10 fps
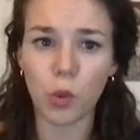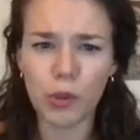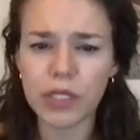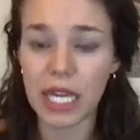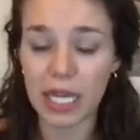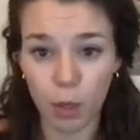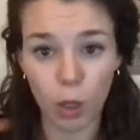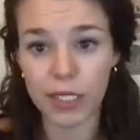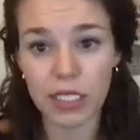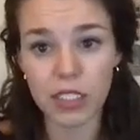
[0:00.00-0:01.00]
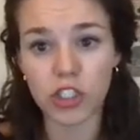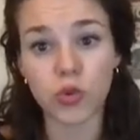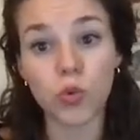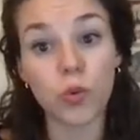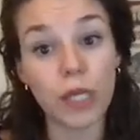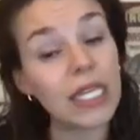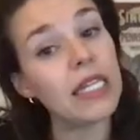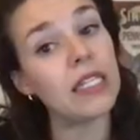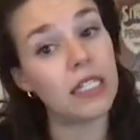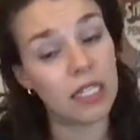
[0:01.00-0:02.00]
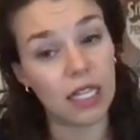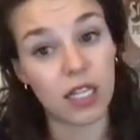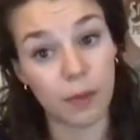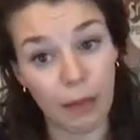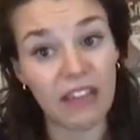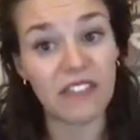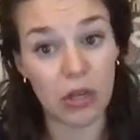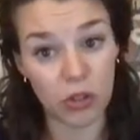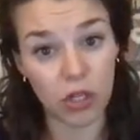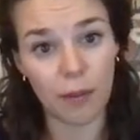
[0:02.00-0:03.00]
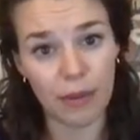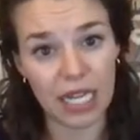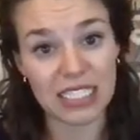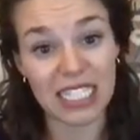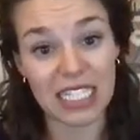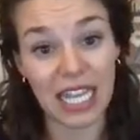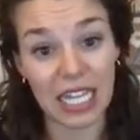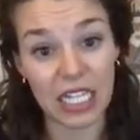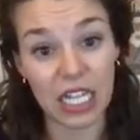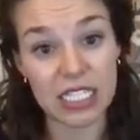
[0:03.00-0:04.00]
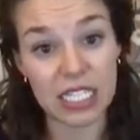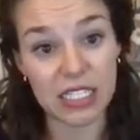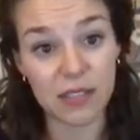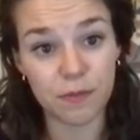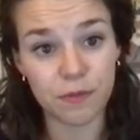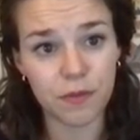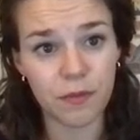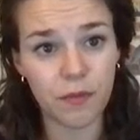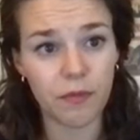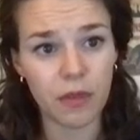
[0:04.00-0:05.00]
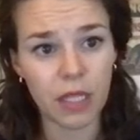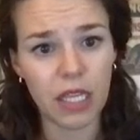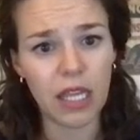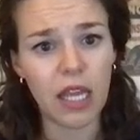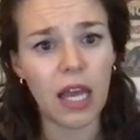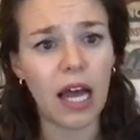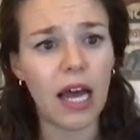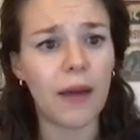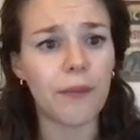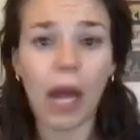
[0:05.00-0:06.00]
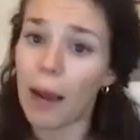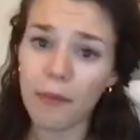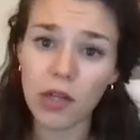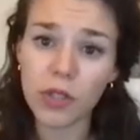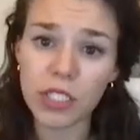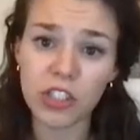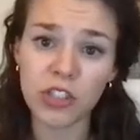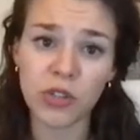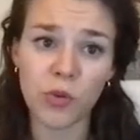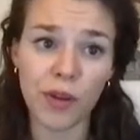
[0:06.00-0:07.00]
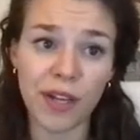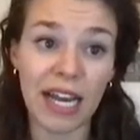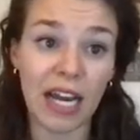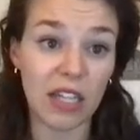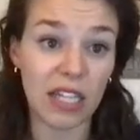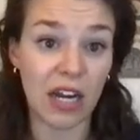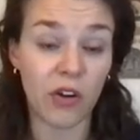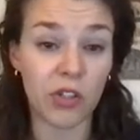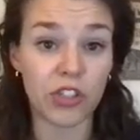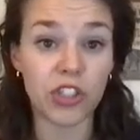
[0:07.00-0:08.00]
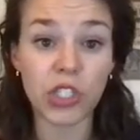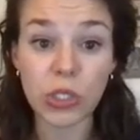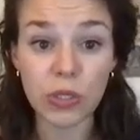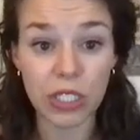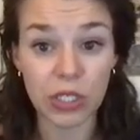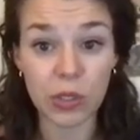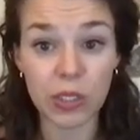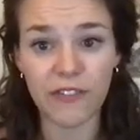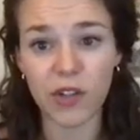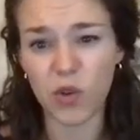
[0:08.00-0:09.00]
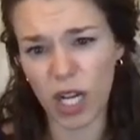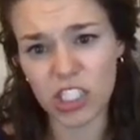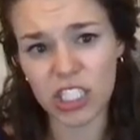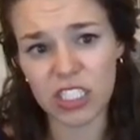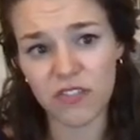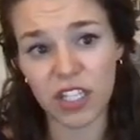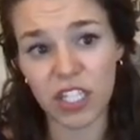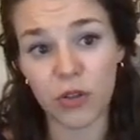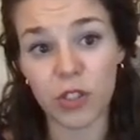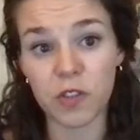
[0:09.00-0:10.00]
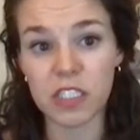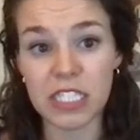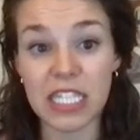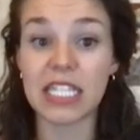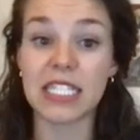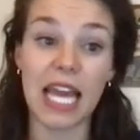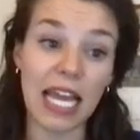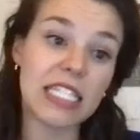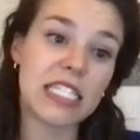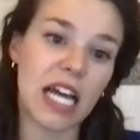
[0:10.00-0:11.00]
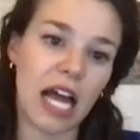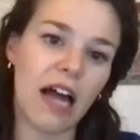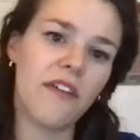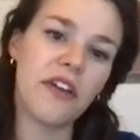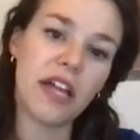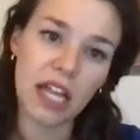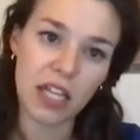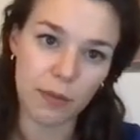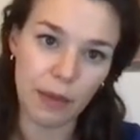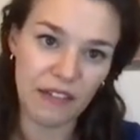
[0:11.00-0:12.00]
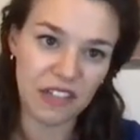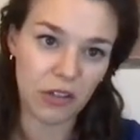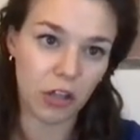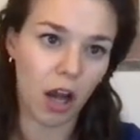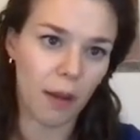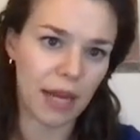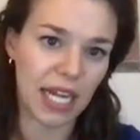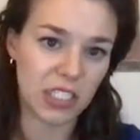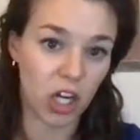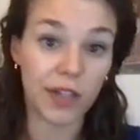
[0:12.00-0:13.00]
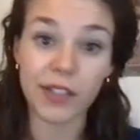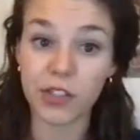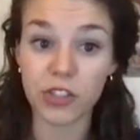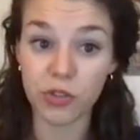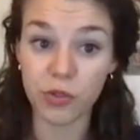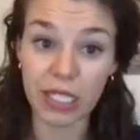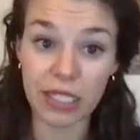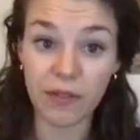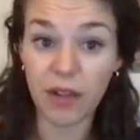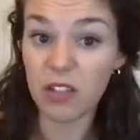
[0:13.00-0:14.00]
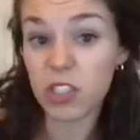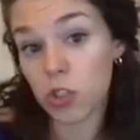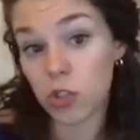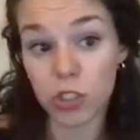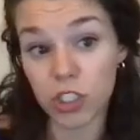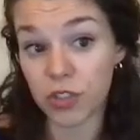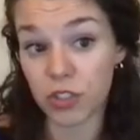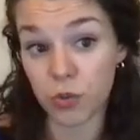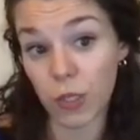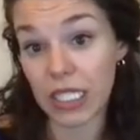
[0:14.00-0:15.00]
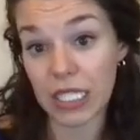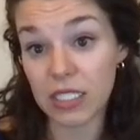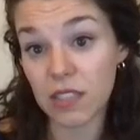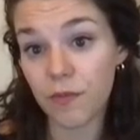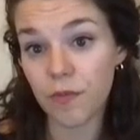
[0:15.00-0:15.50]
we would take a moment to read the Mayflower Compact and analyze it. Um, I'm not going to read it out loud to you. If you're watching this video, you'll see the text of the Mayflower Compact on your screen. I would encourage you to read it.